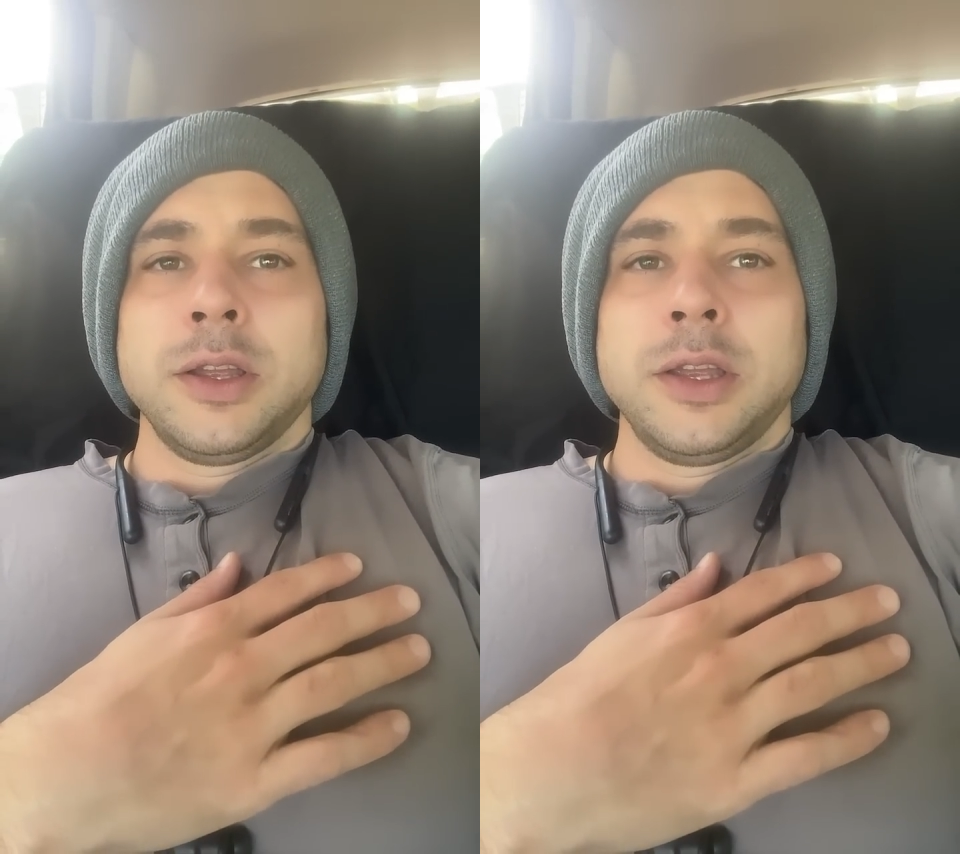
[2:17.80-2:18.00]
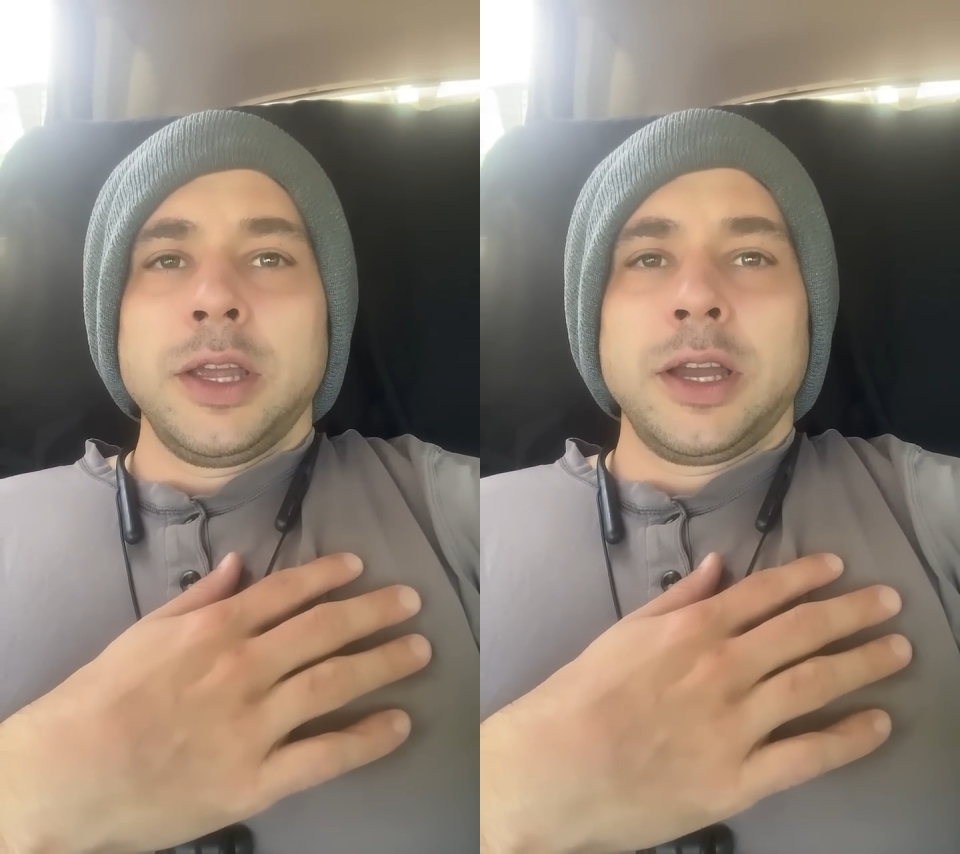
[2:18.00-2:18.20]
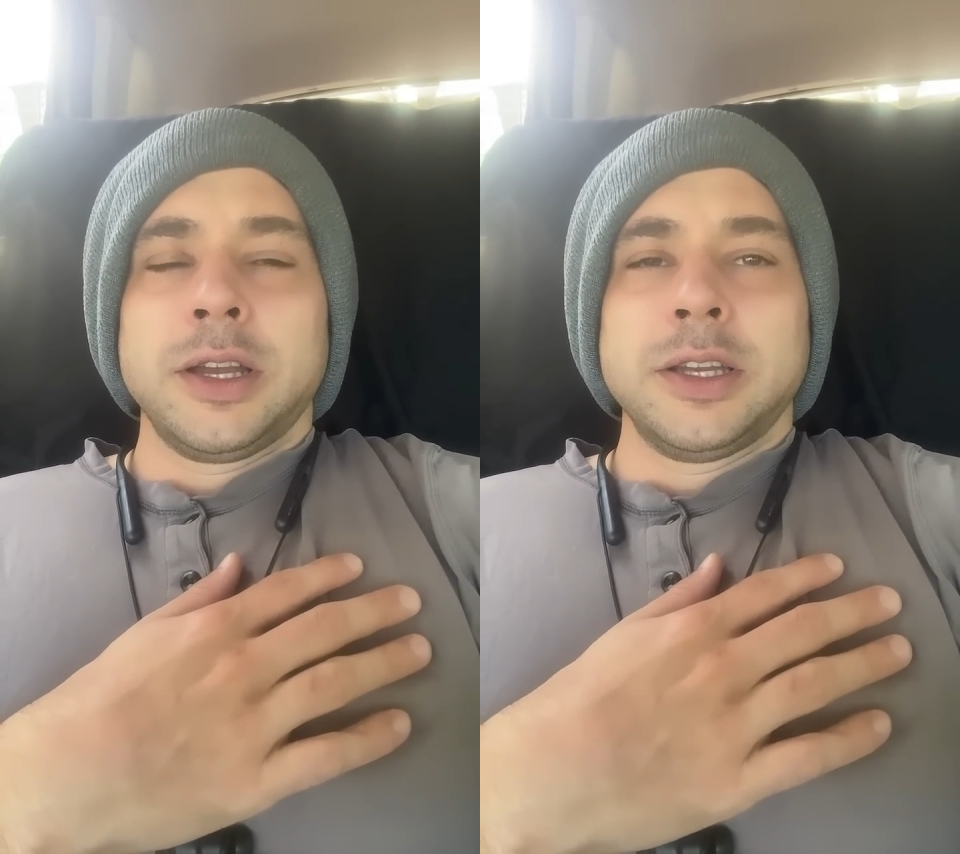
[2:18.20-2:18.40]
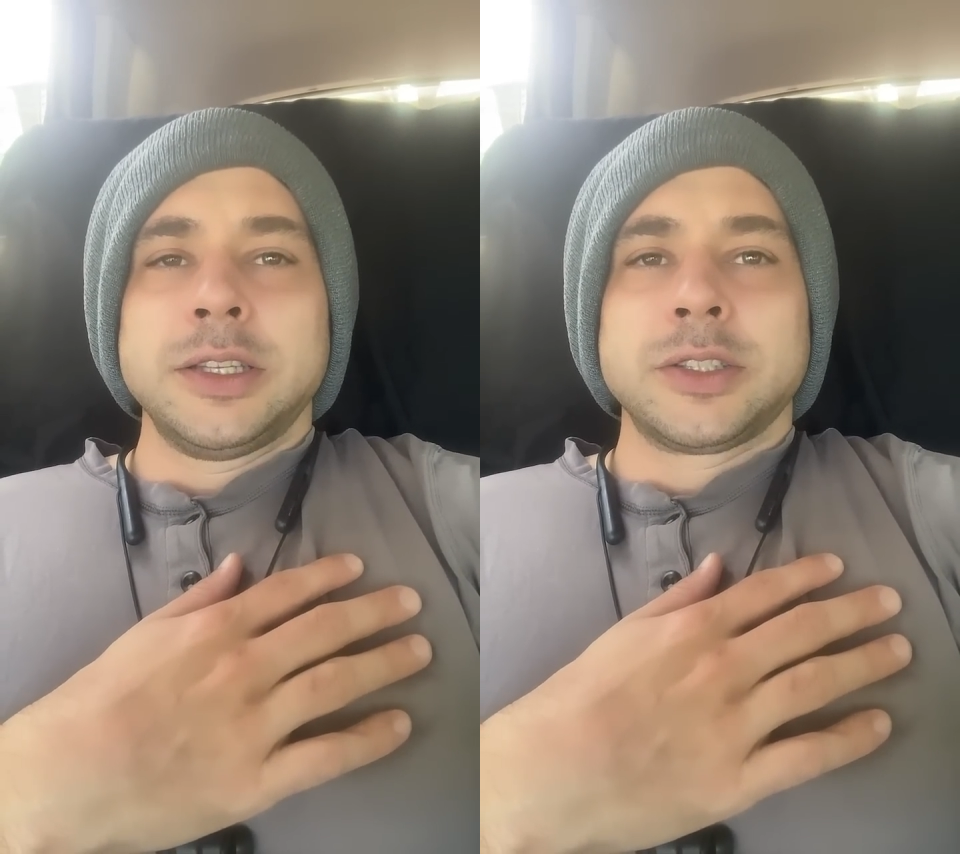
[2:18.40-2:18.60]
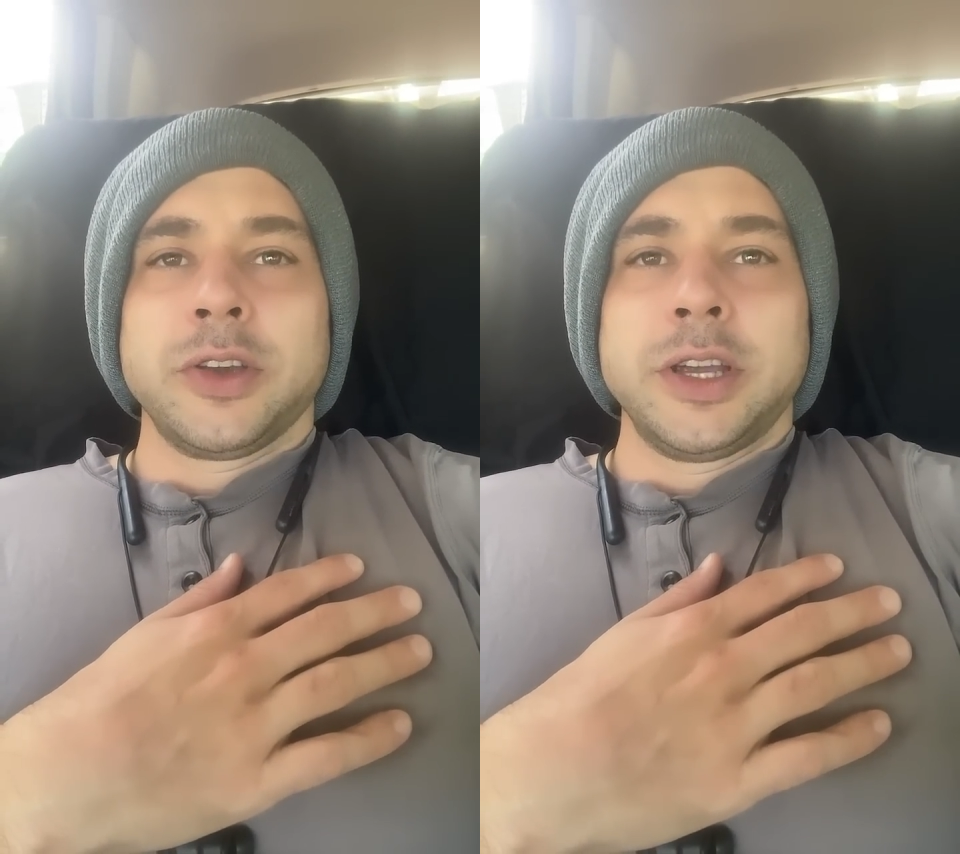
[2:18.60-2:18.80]
yeah,
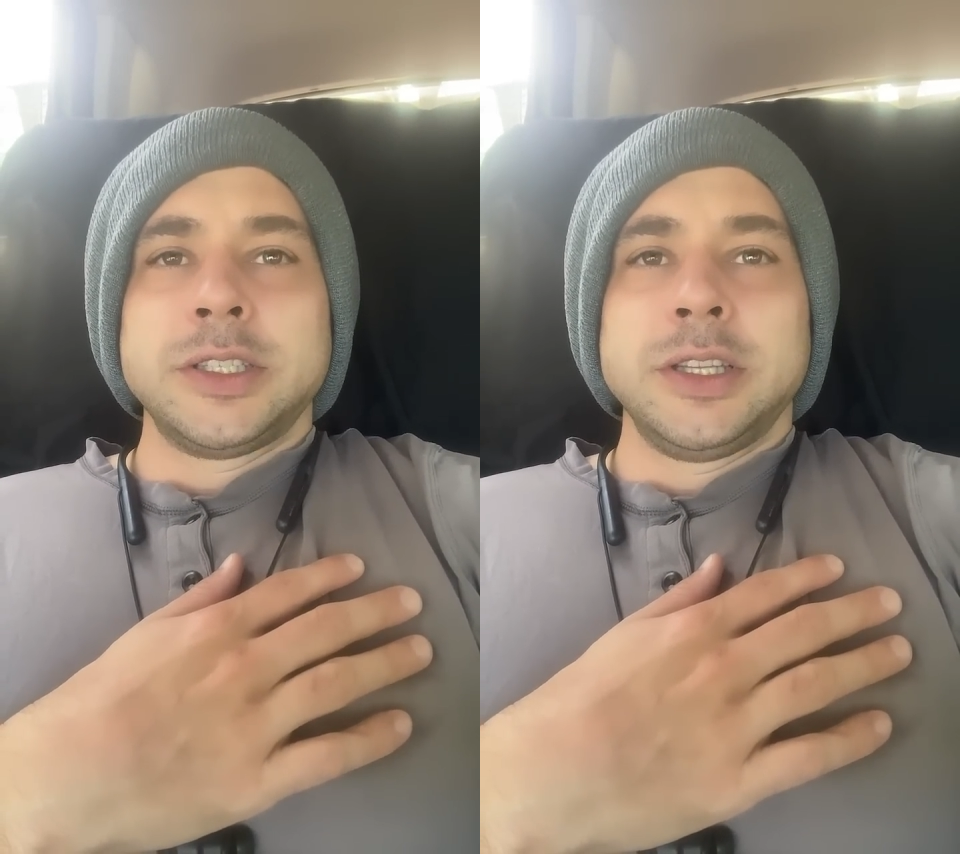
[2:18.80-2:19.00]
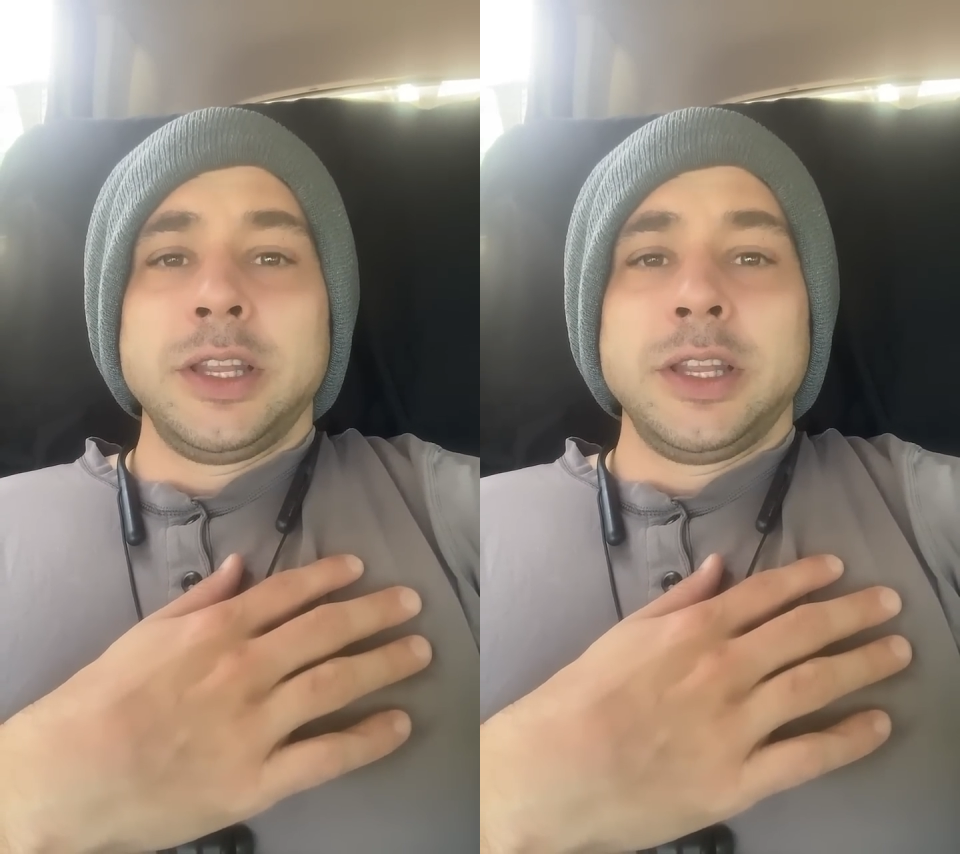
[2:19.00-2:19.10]
it's crazy.